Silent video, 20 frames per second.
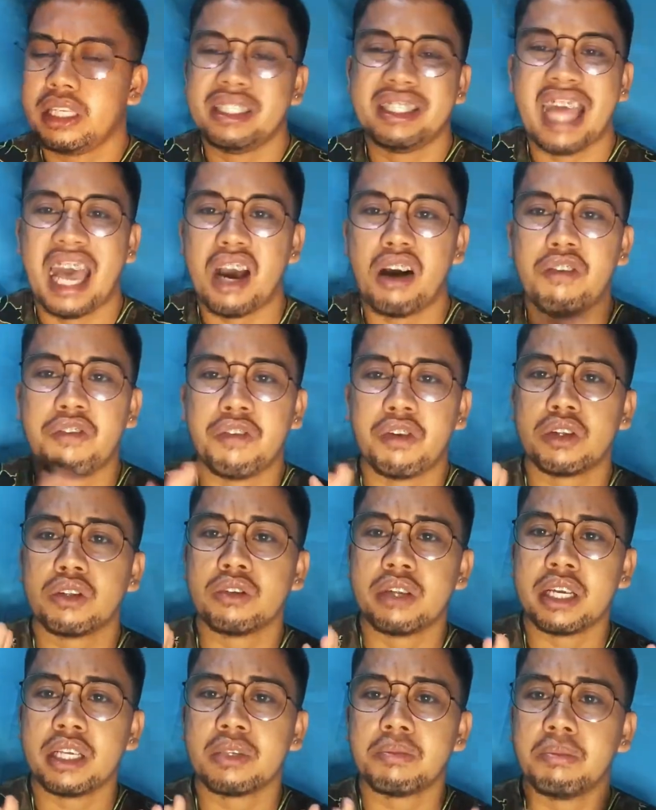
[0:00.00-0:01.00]
Now, for
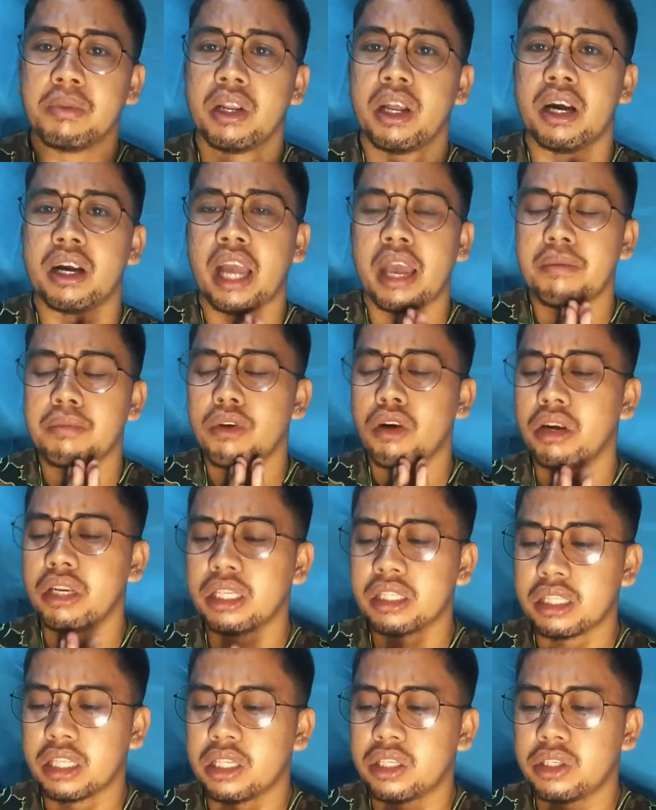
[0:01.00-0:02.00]
today's vlog, I'm
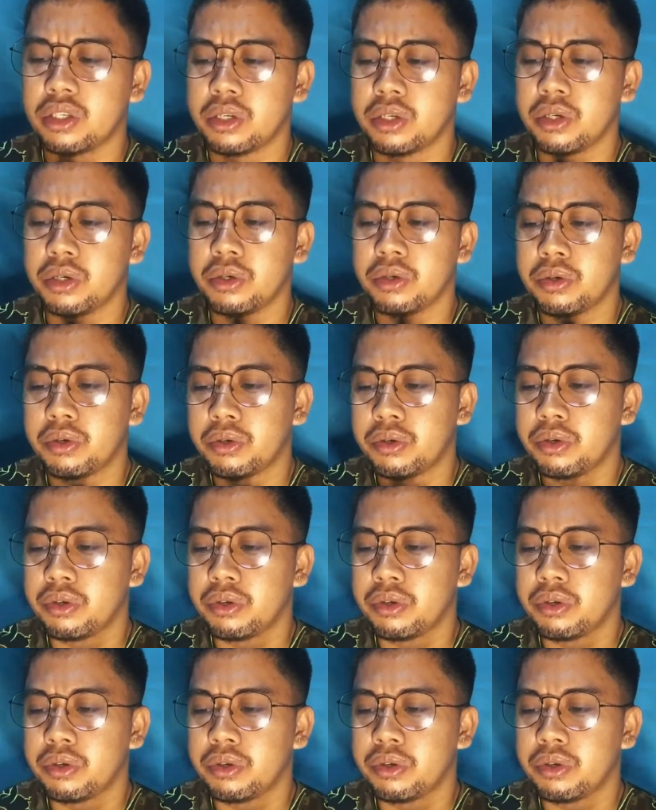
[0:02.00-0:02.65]
gonna teach you